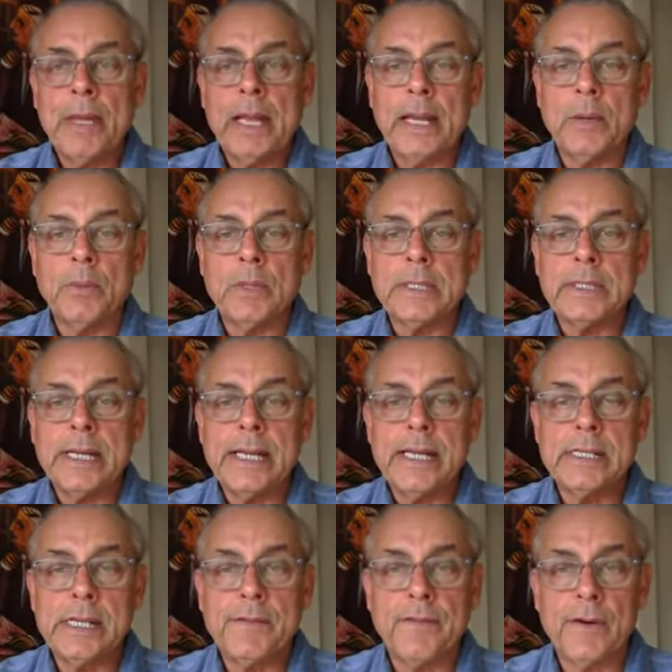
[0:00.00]
And it was
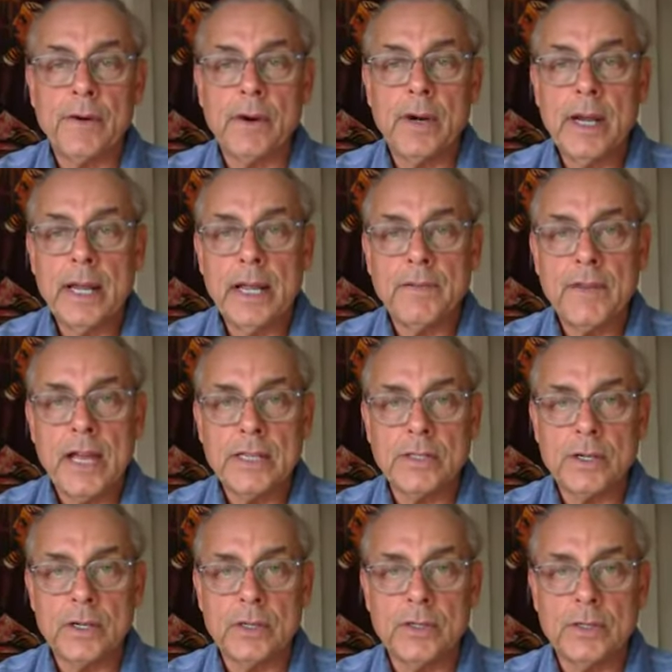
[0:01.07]
easy for
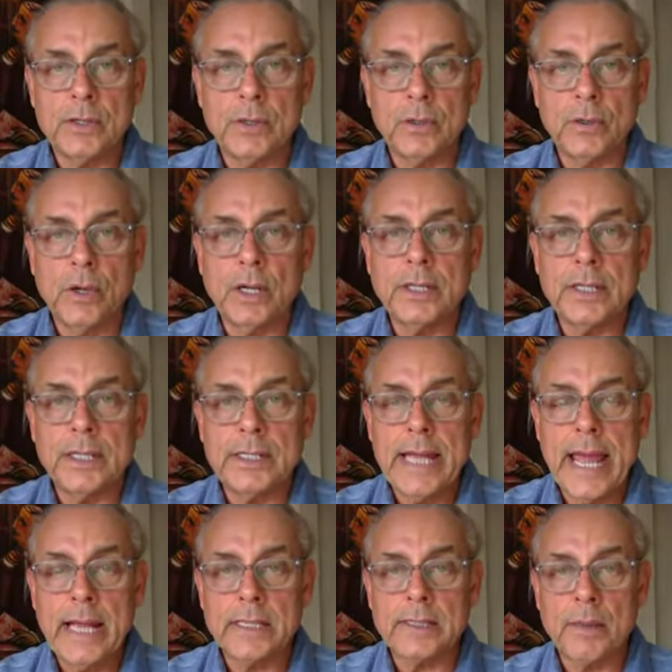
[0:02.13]
investors to look to
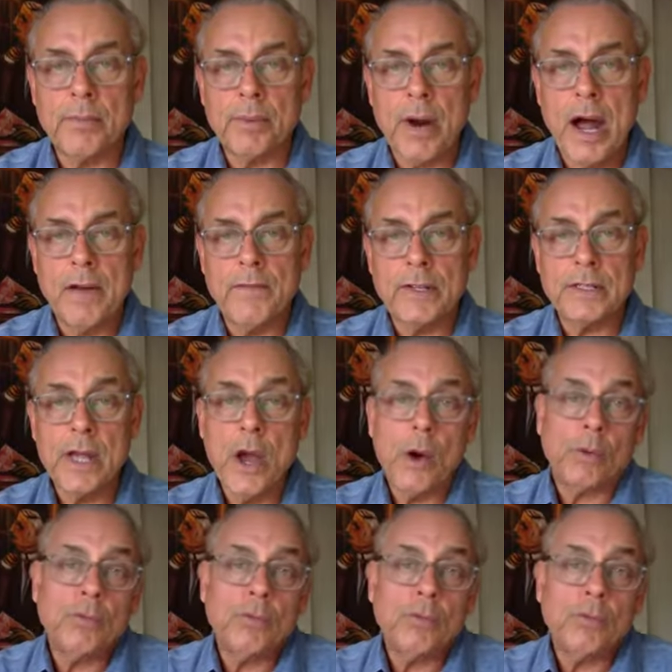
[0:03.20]
take some profits.